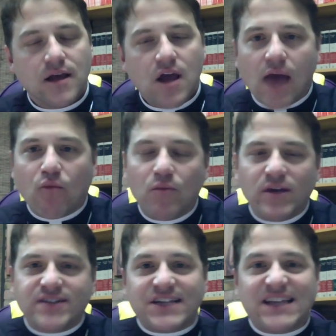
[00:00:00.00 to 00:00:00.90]
And when
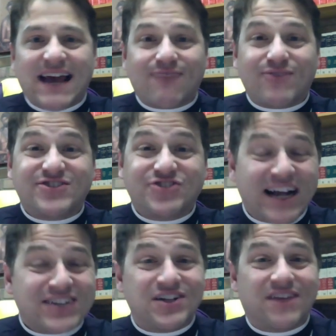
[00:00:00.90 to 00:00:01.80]
we see that
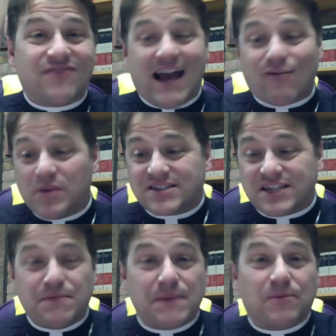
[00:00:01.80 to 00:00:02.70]
rejection of that, when we
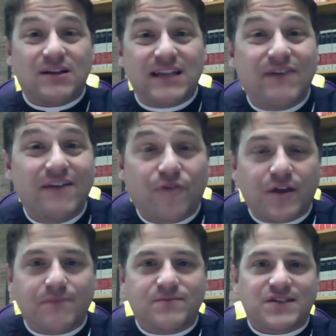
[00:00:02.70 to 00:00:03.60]
see people living for
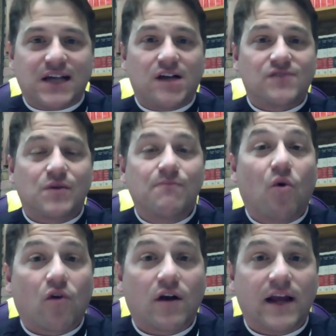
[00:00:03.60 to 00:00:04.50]
themselves, we
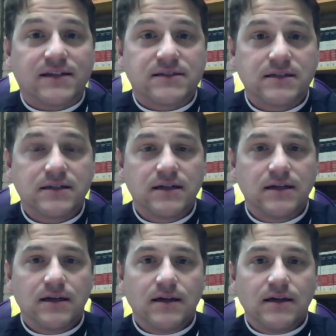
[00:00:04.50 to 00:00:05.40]
mourn it.
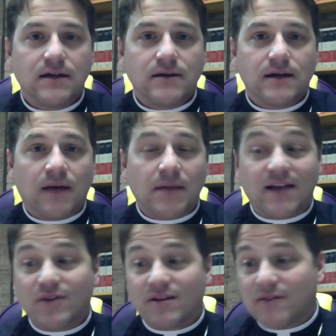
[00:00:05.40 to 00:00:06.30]
Um, and
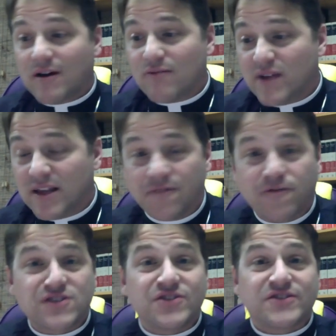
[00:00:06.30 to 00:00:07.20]
in, in the
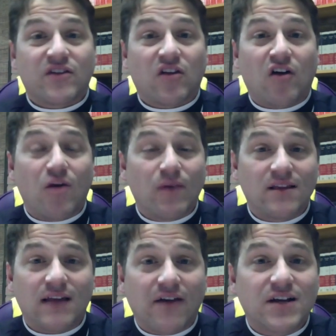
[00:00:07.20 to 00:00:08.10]
first use of the law, we
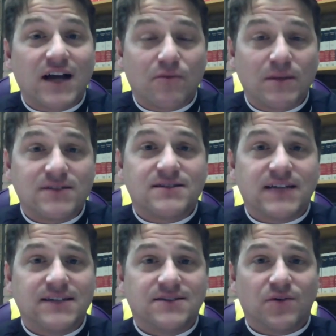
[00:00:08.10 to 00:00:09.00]
allow the government to
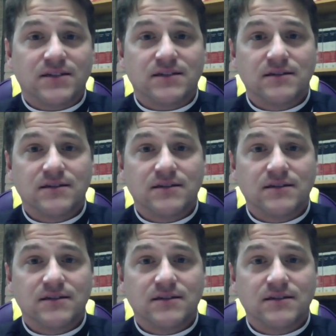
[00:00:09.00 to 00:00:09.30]
tend to it.